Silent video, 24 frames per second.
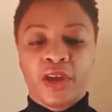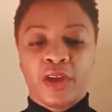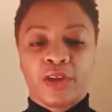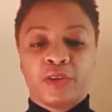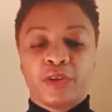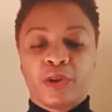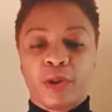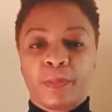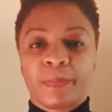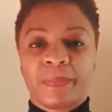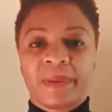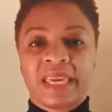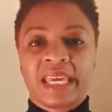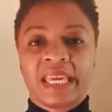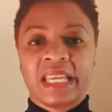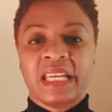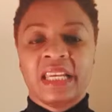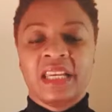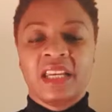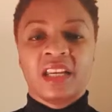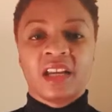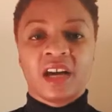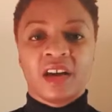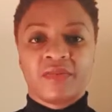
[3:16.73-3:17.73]
not
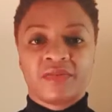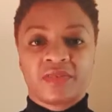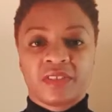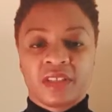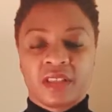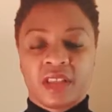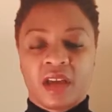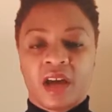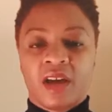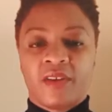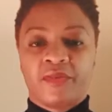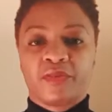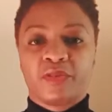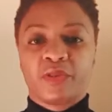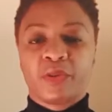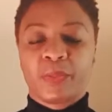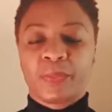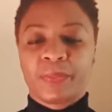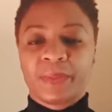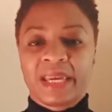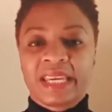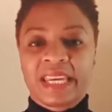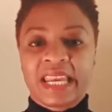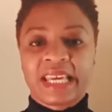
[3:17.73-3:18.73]
being loved enough,
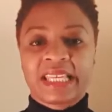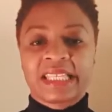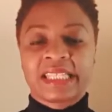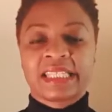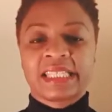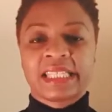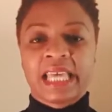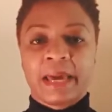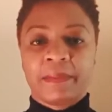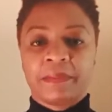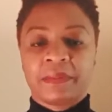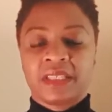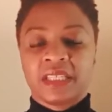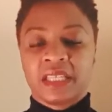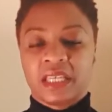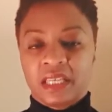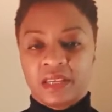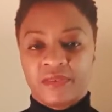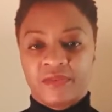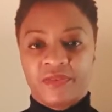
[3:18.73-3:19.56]
not being accepted,